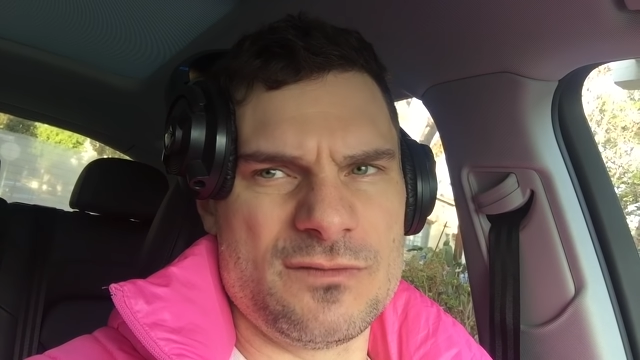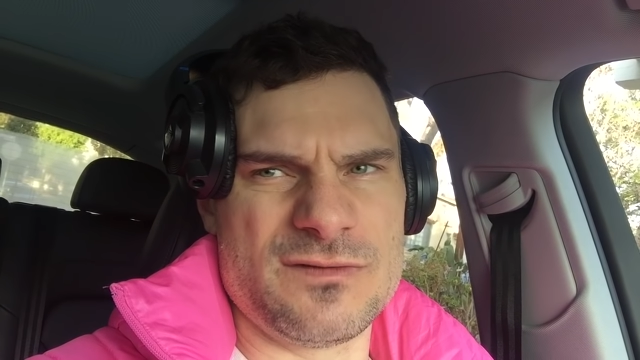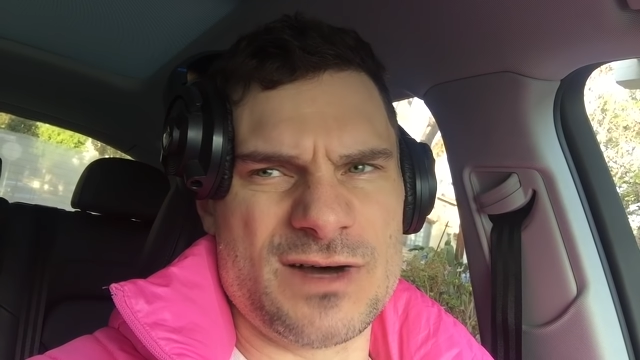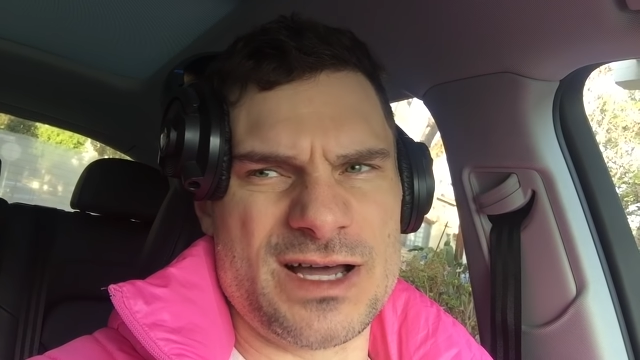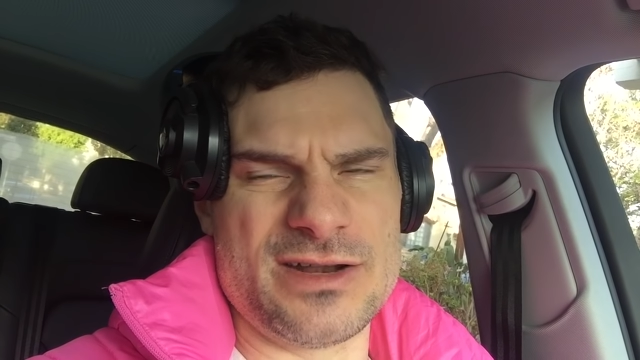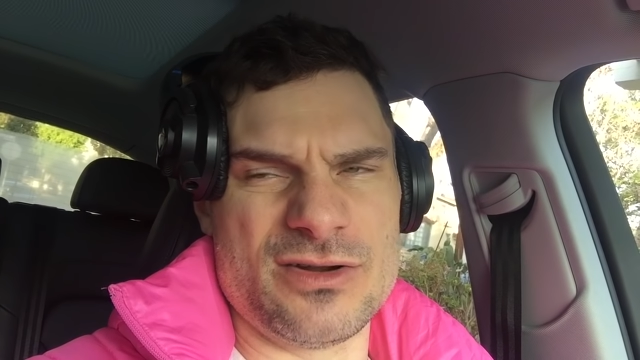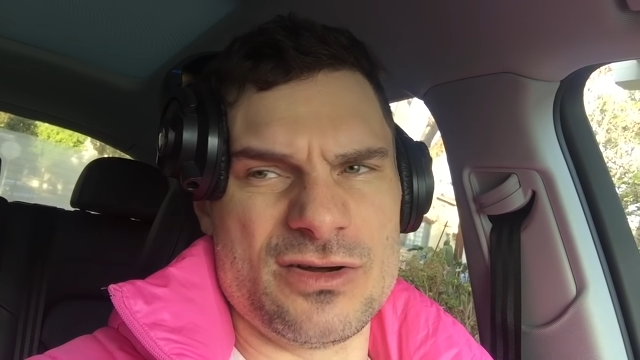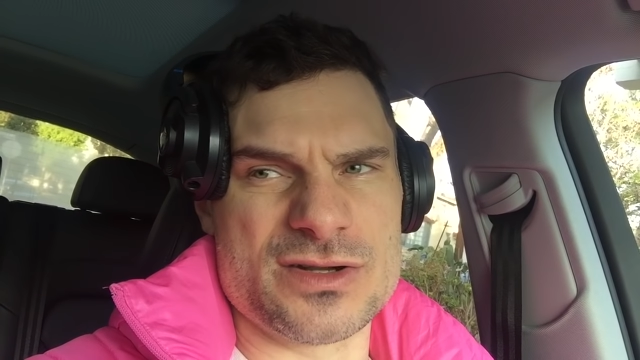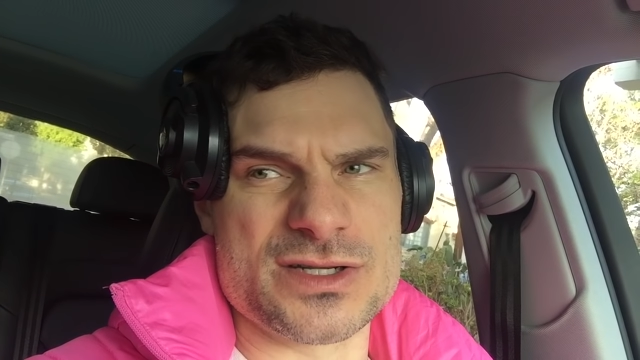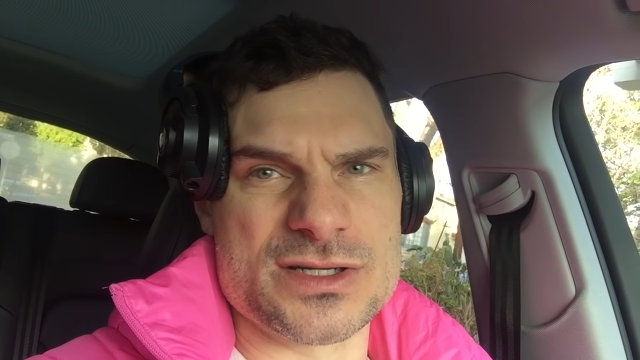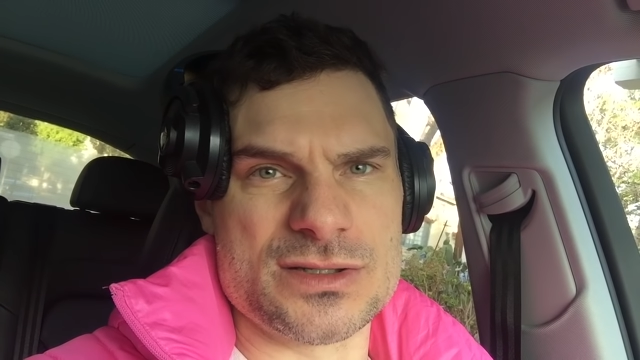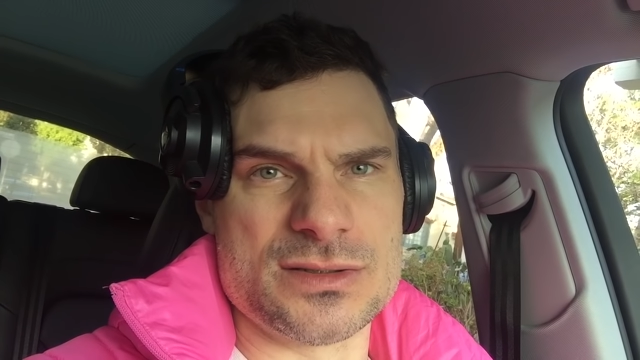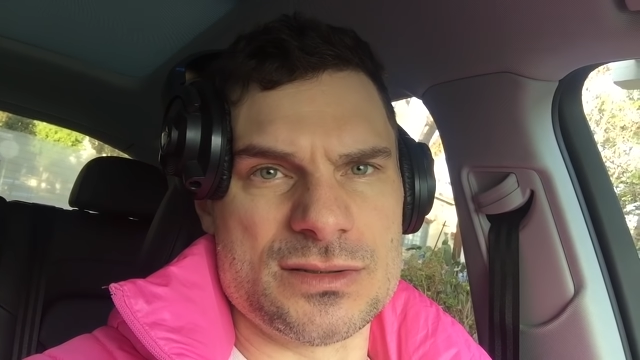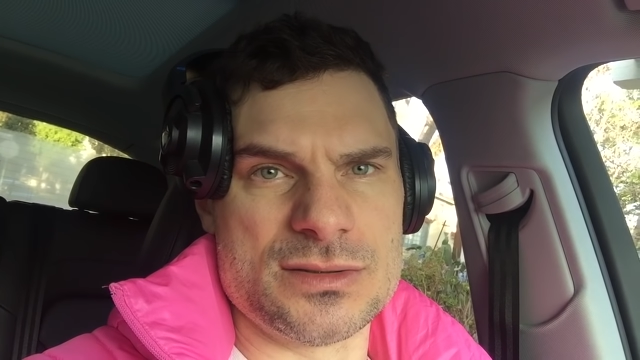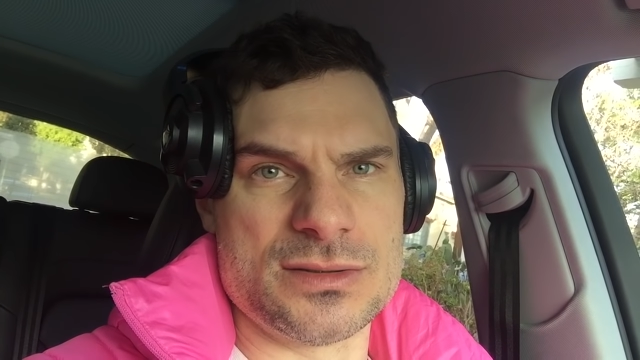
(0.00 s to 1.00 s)
Why not?
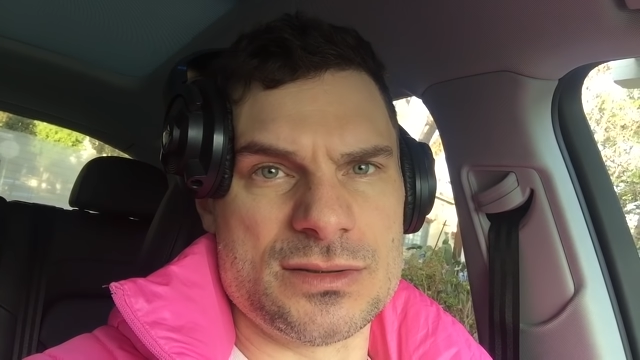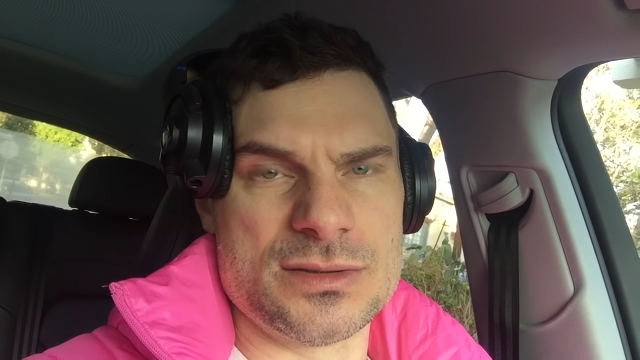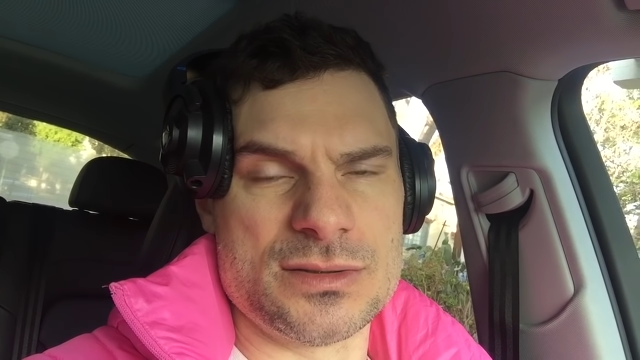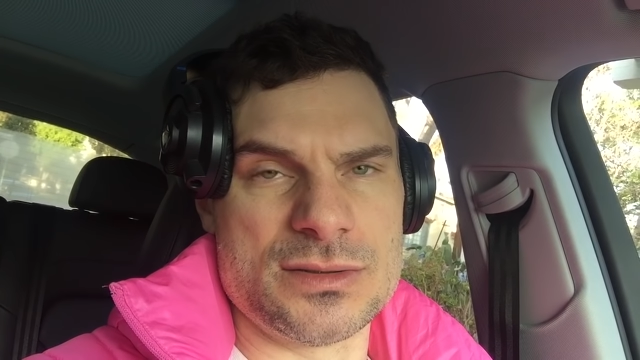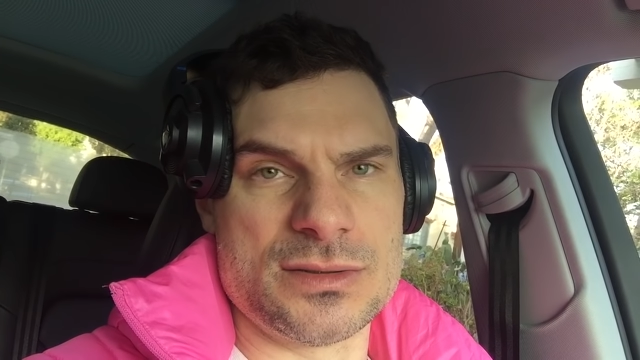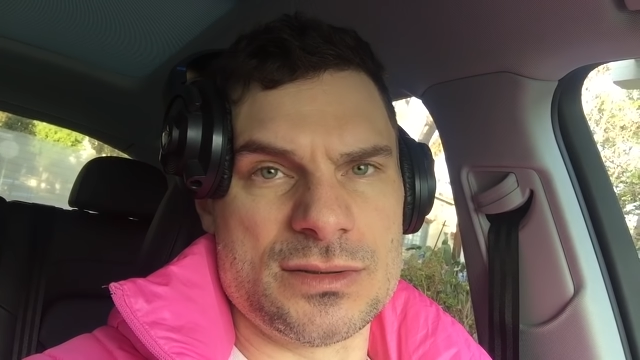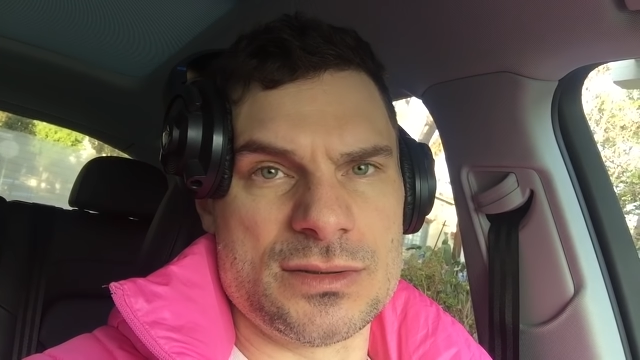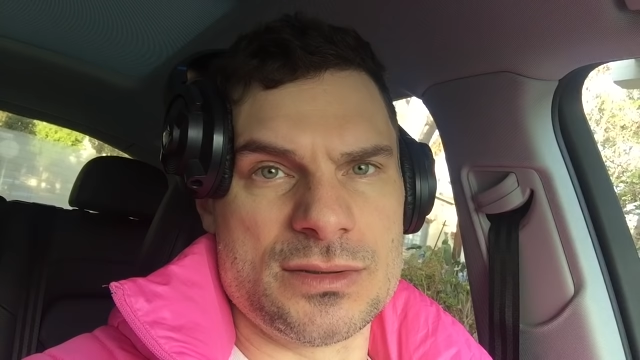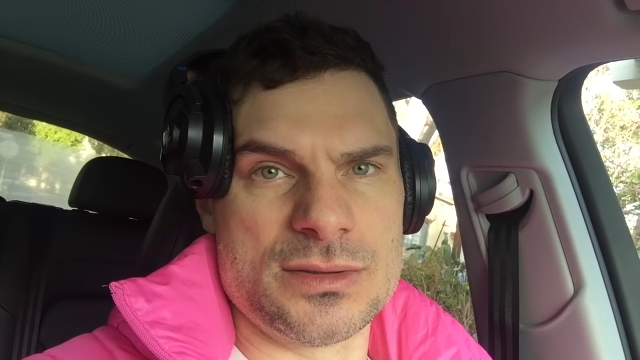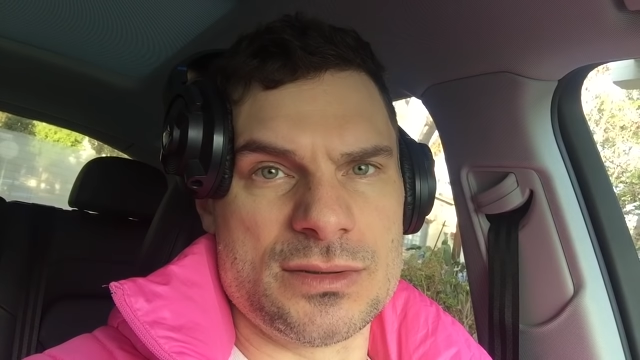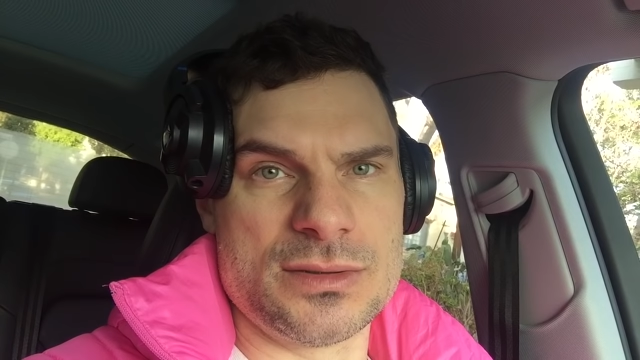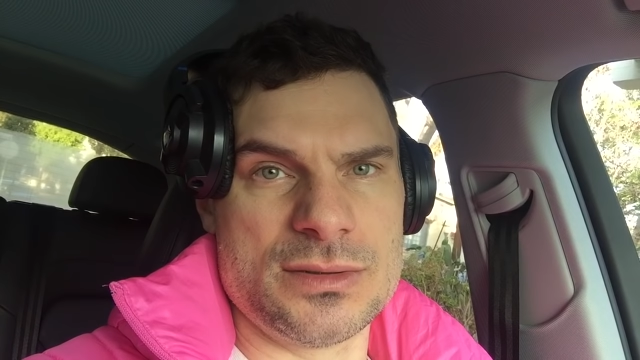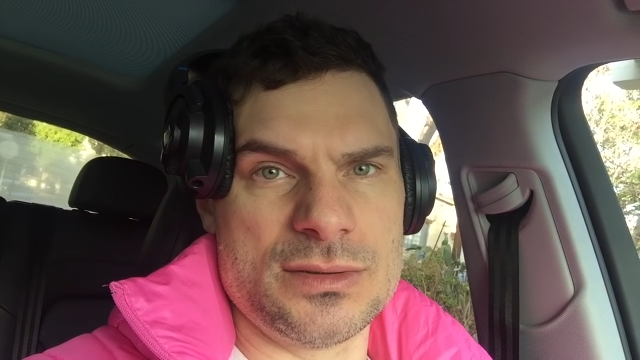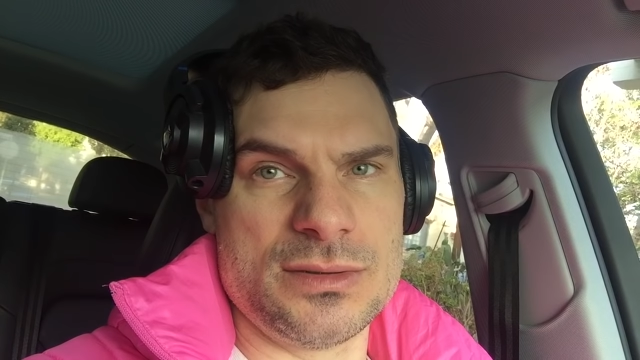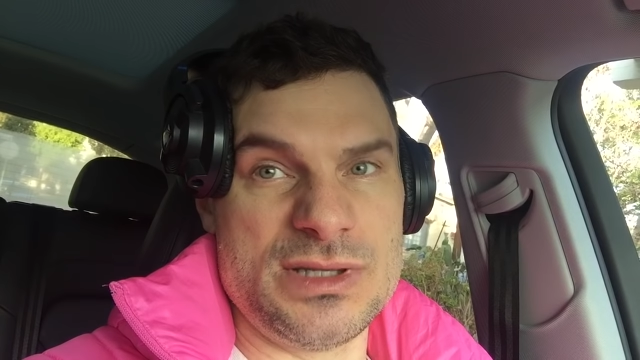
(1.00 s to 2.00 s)

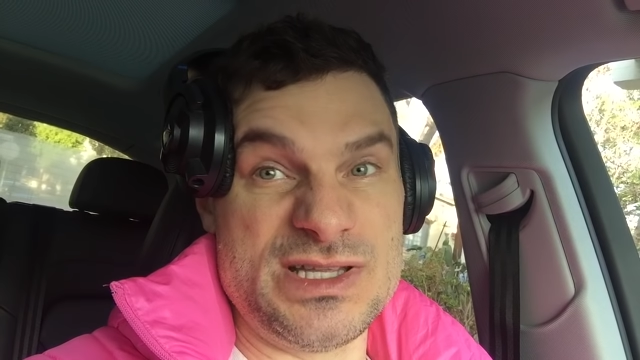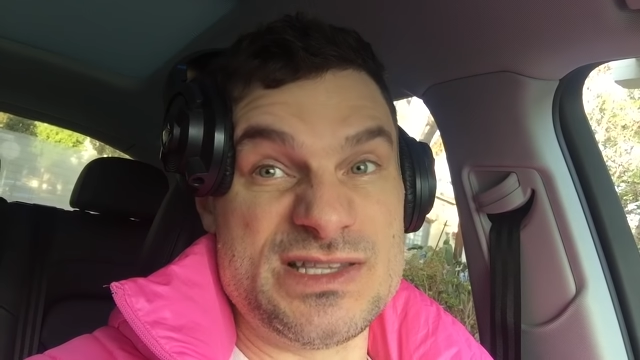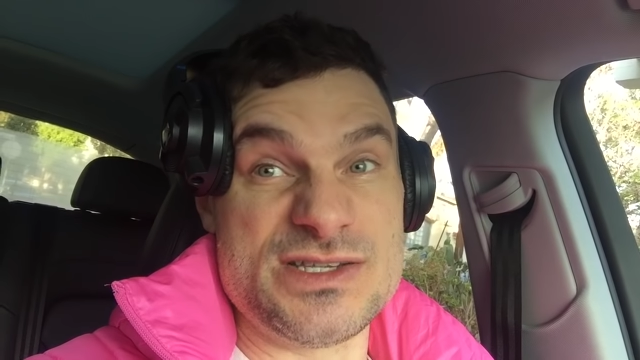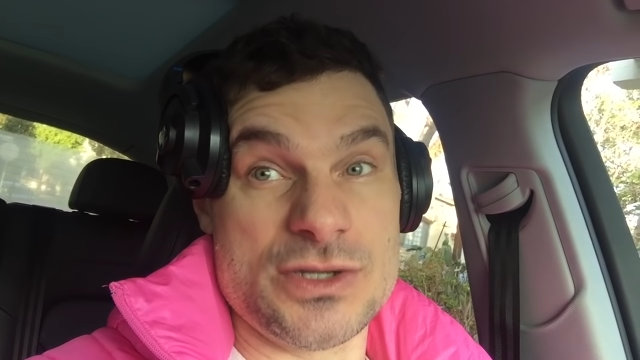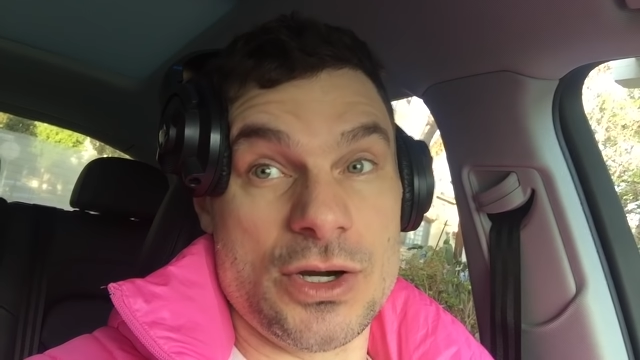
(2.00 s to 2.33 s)
It's